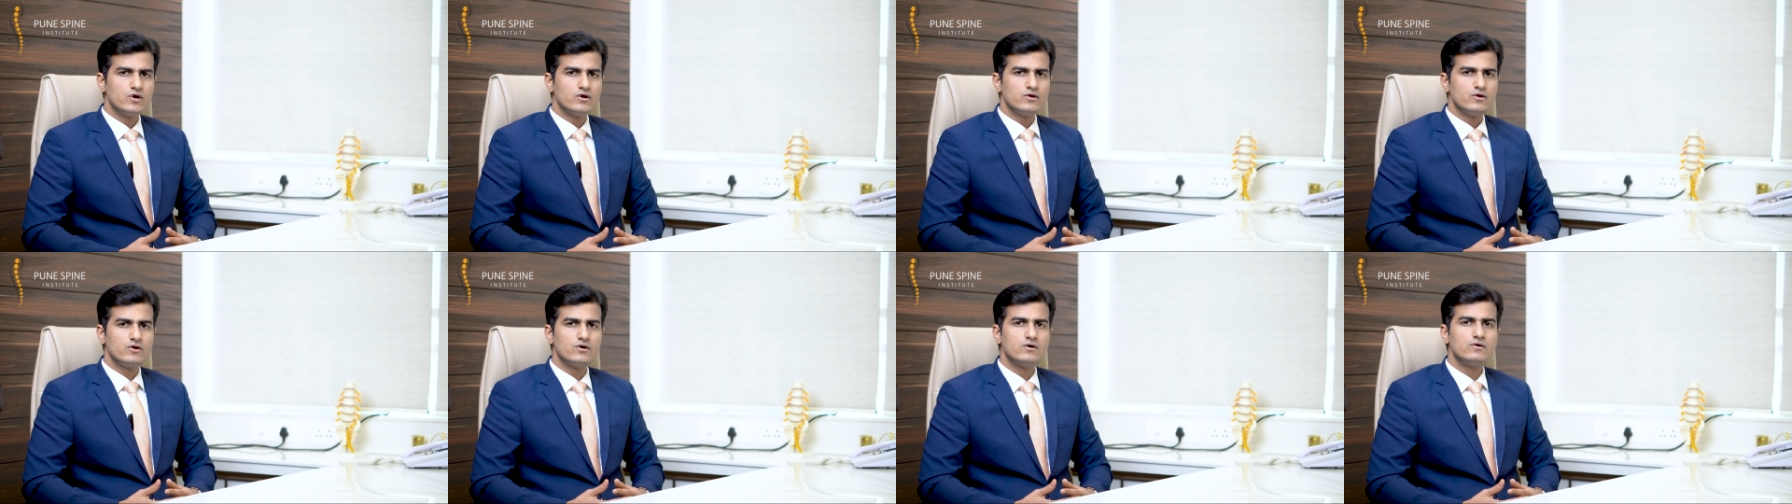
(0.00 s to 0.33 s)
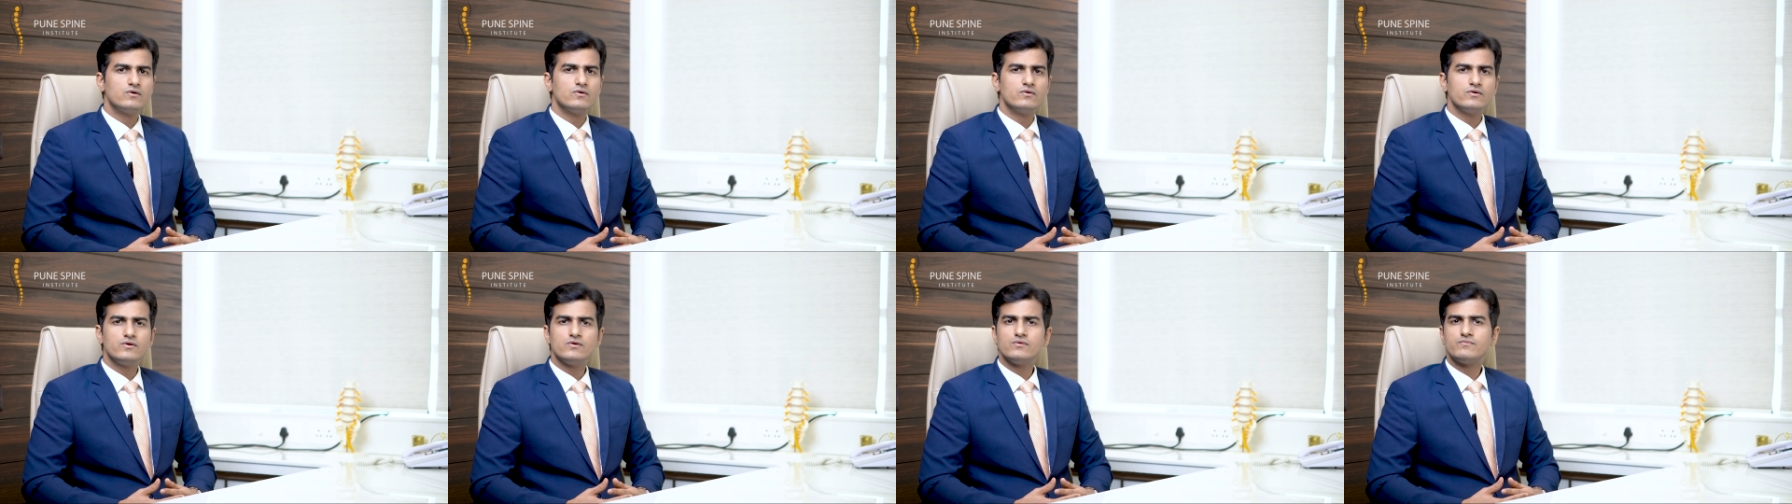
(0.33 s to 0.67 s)
you
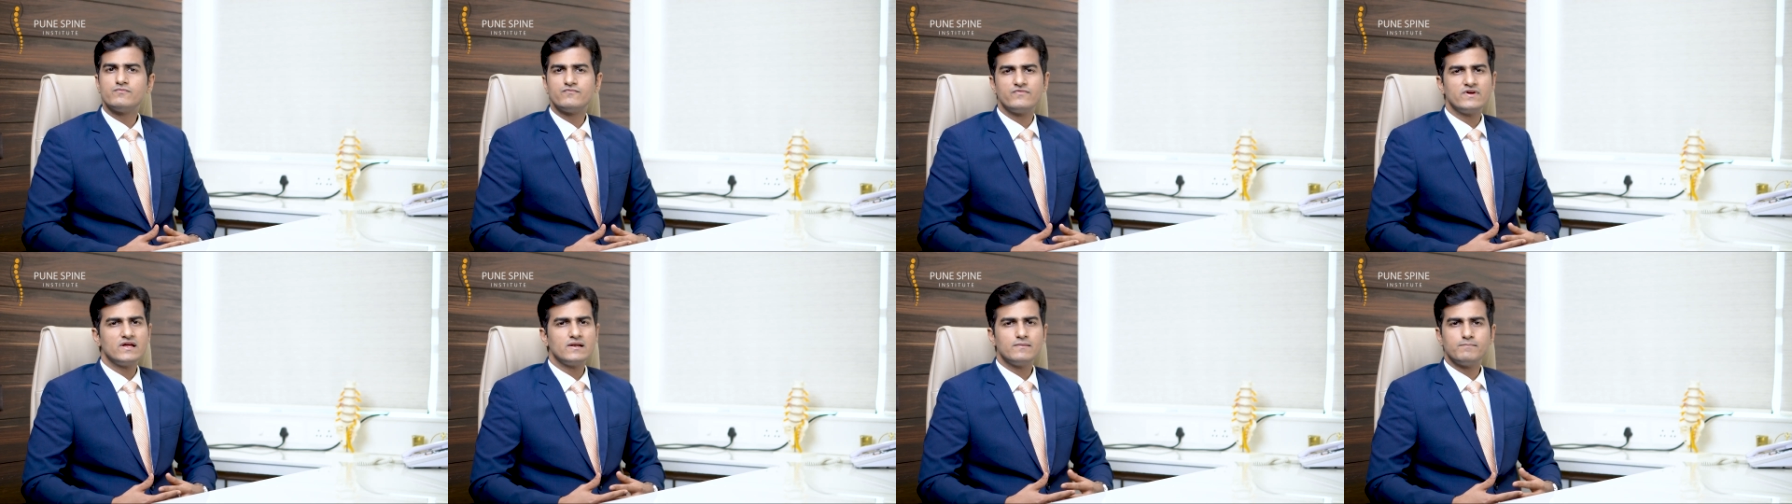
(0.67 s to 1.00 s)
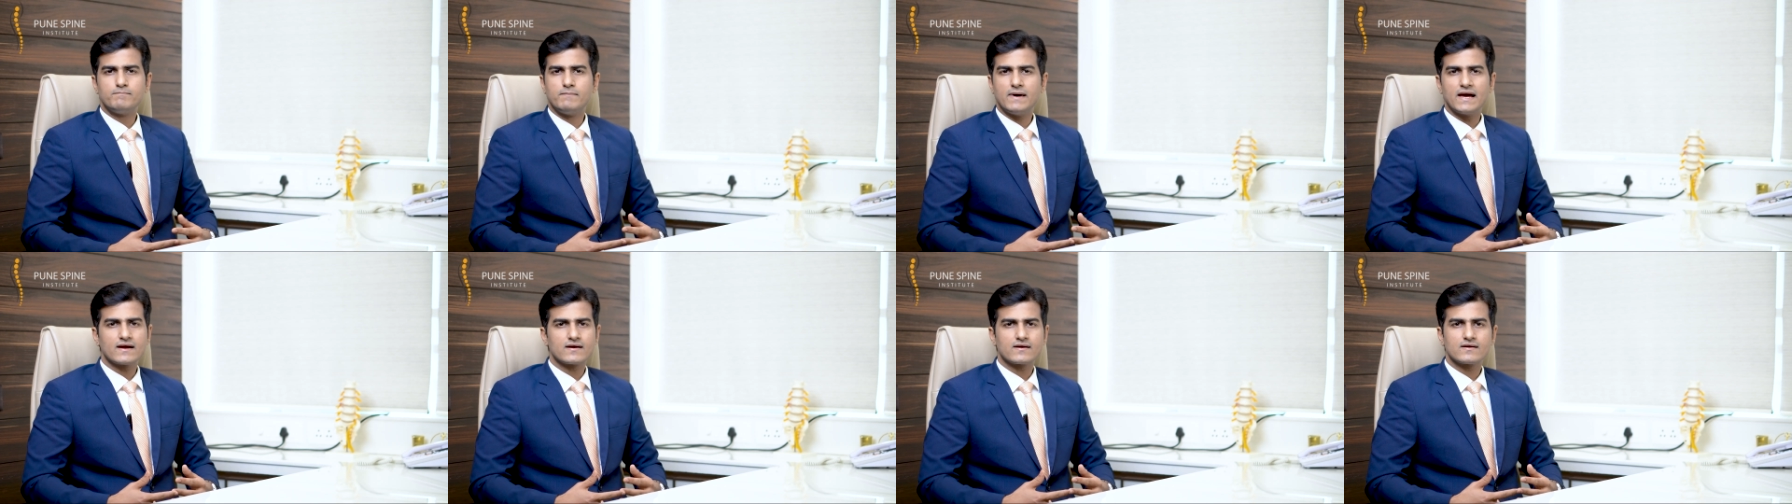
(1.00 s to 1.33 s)
you feel
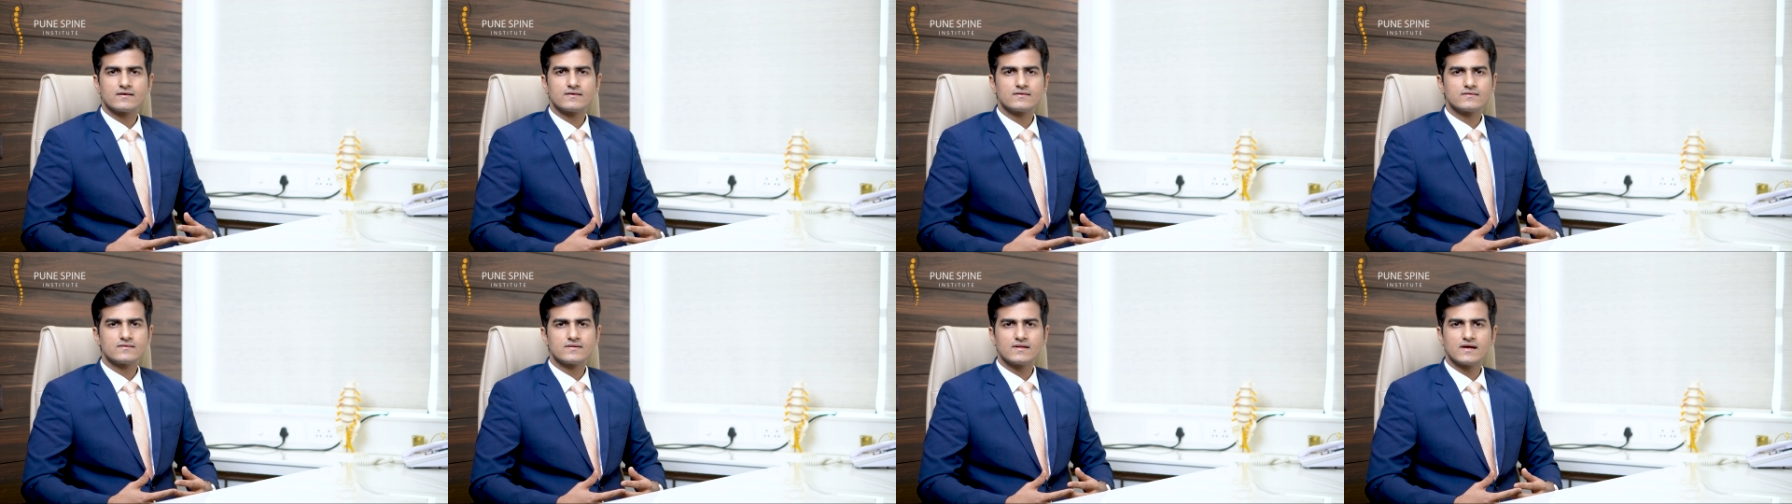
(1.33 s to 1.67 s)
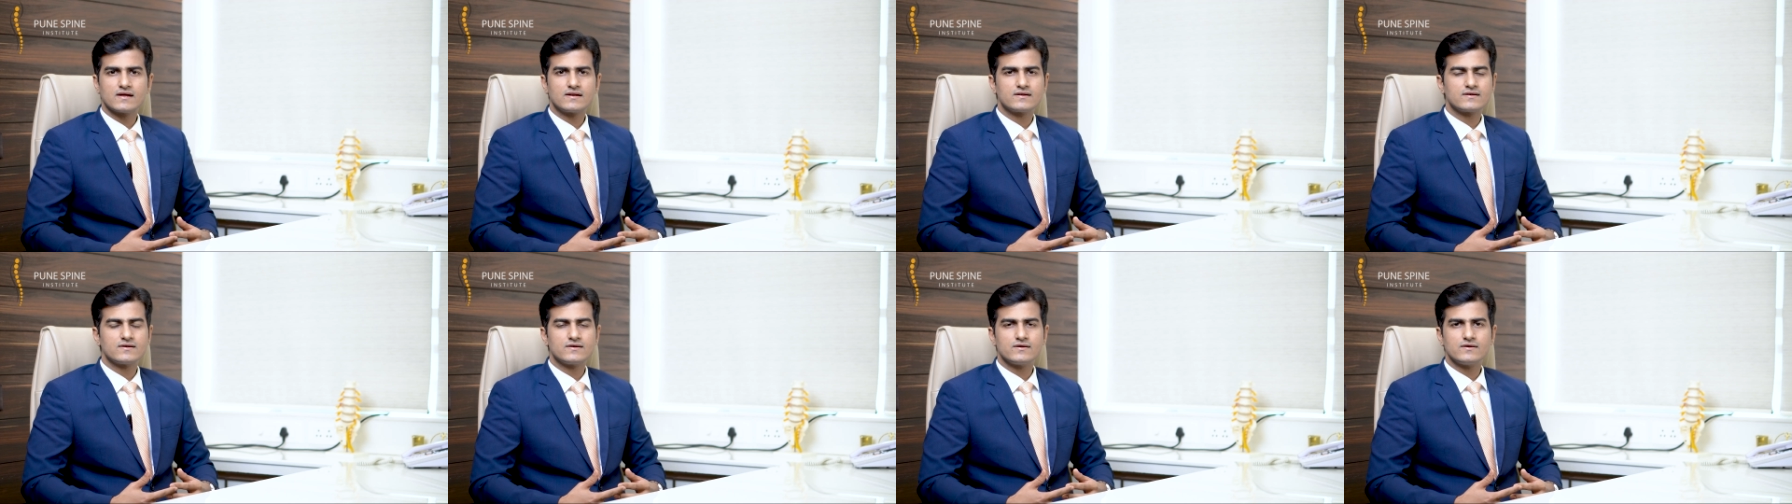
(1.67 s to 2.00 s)
back
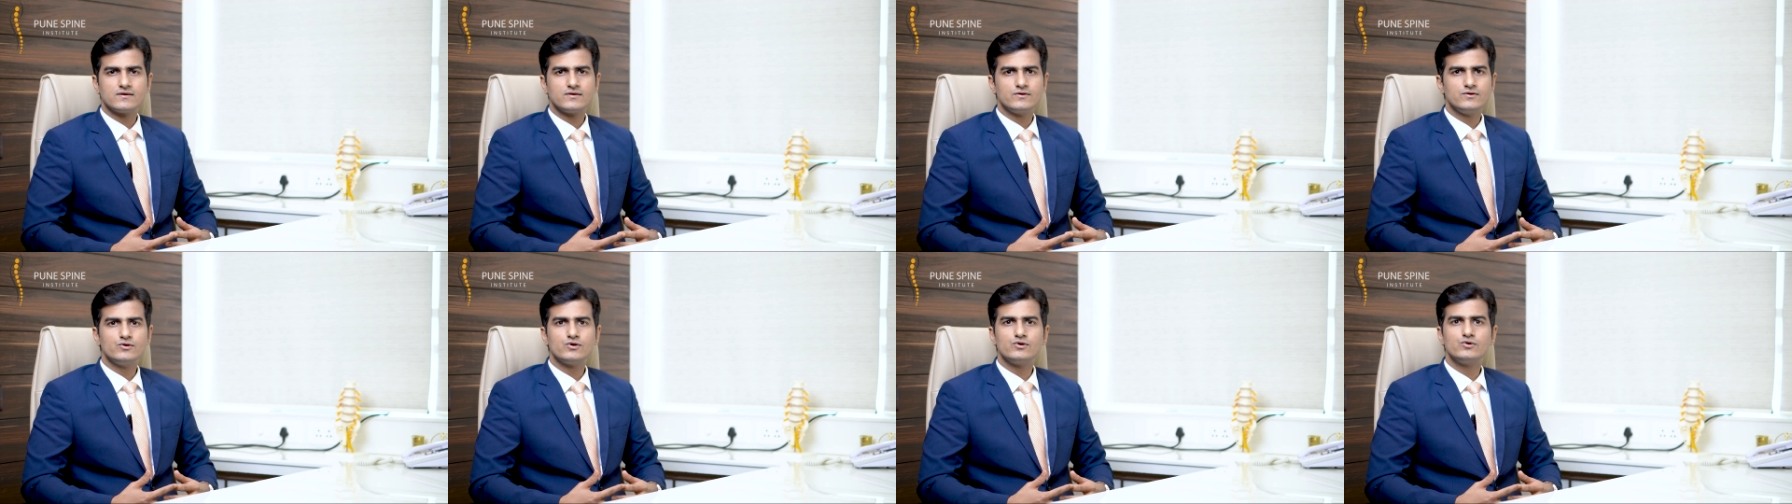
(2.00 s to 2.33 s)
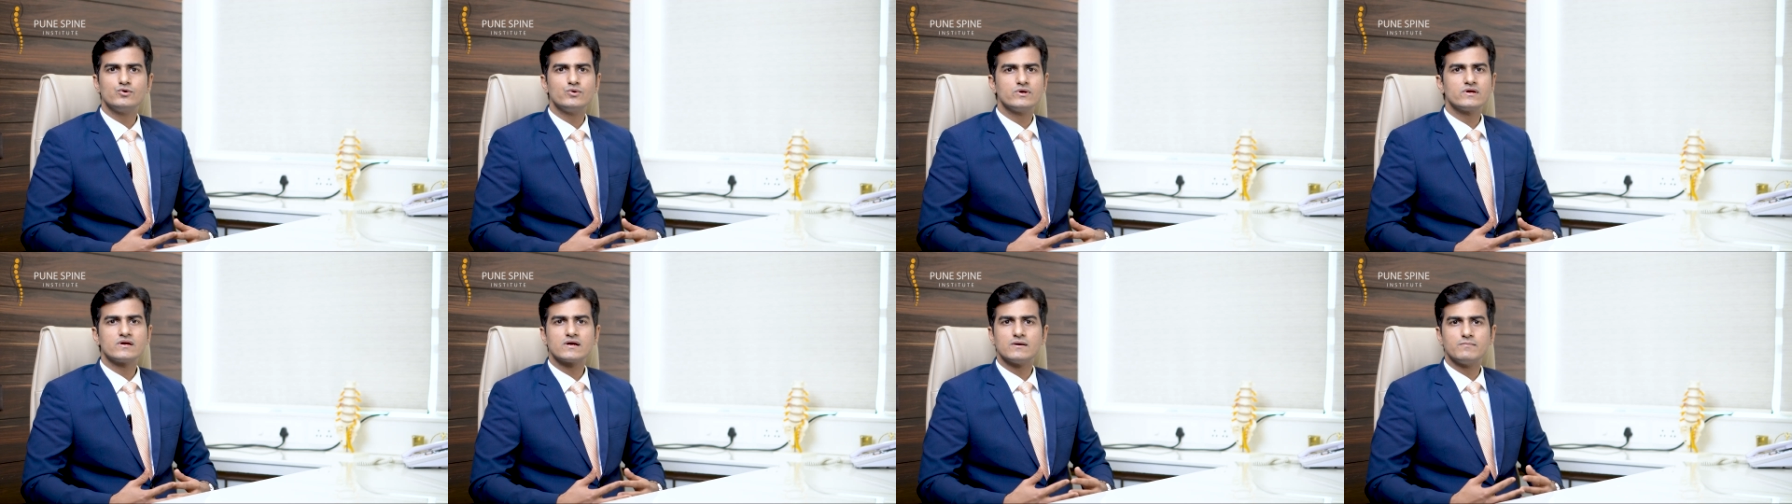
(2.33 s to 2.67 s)
that you're
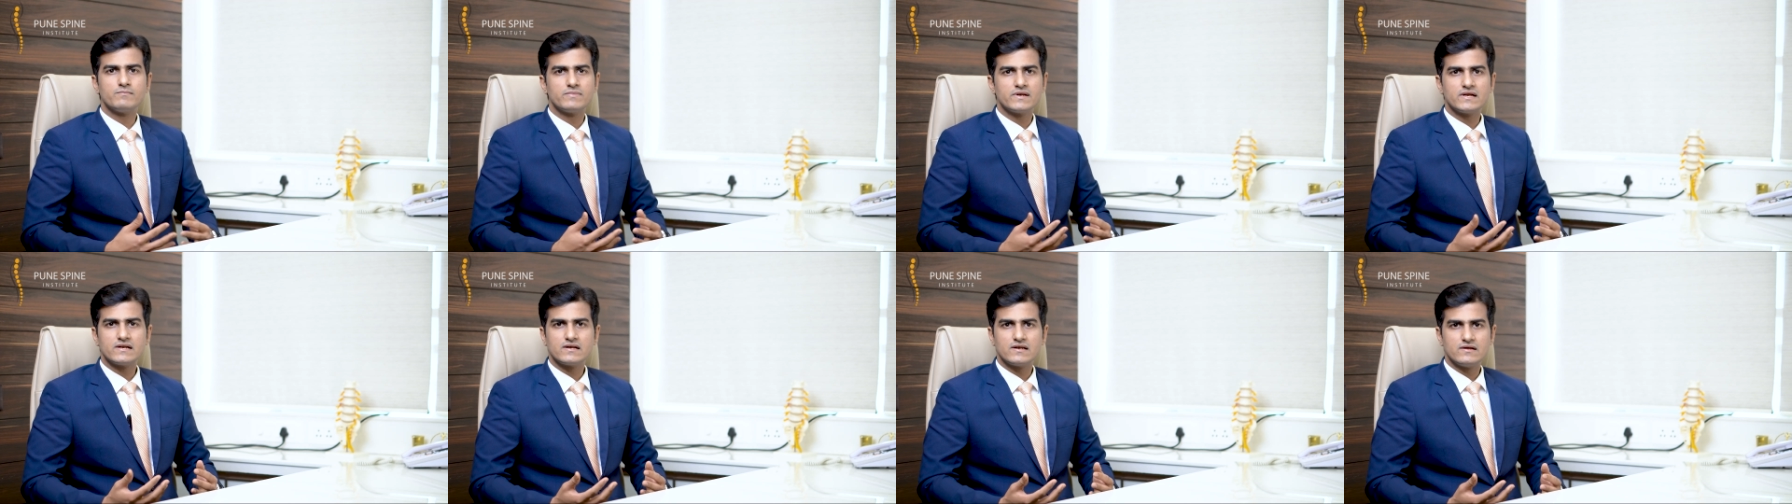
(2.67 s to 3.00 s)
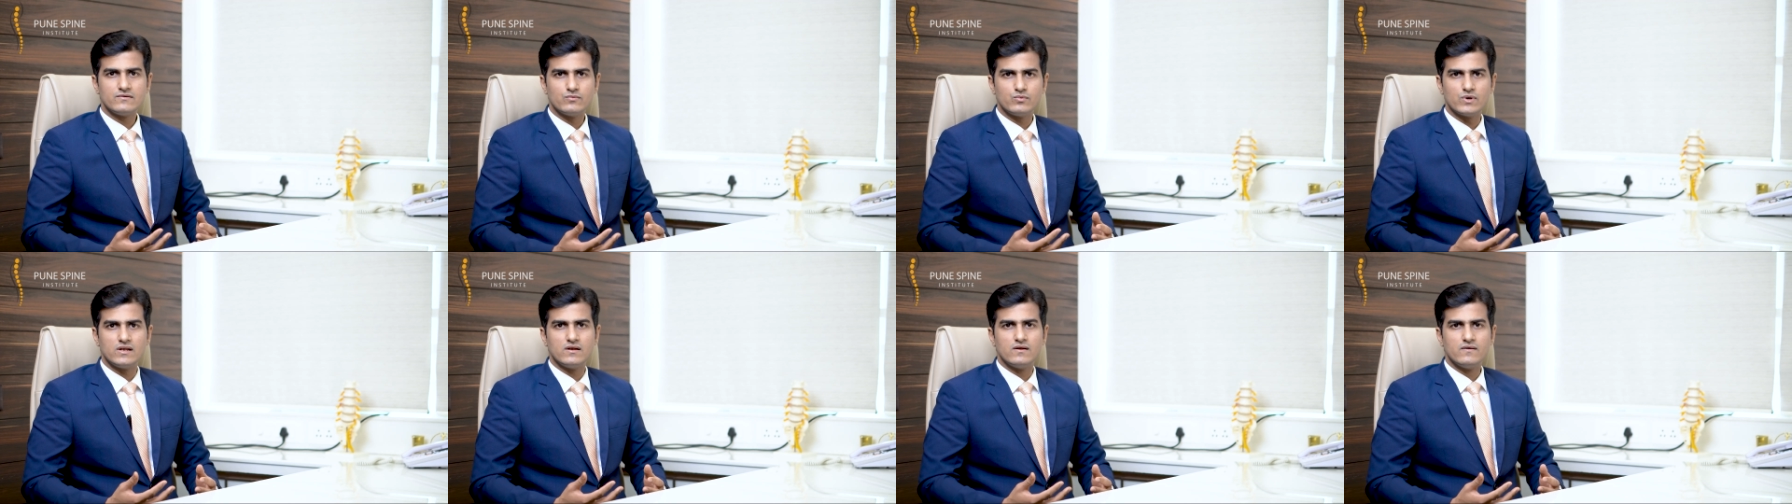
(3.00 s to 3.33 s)
doing
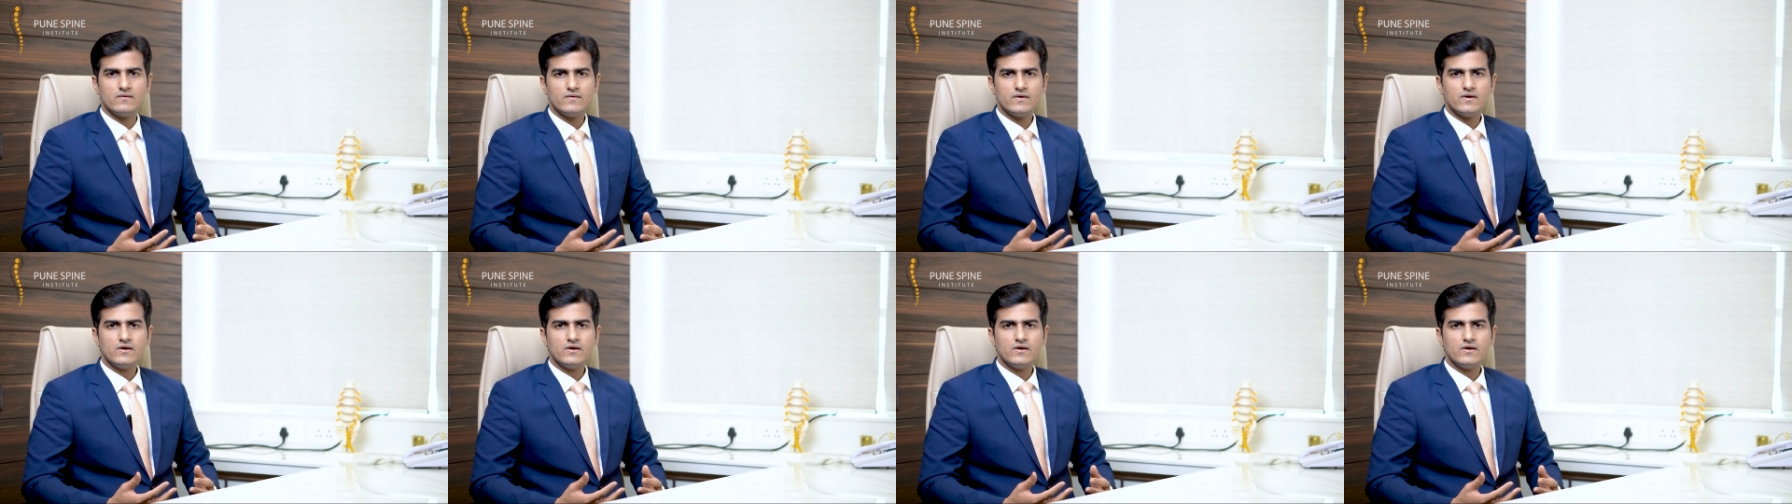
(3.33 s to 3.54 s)
completely well.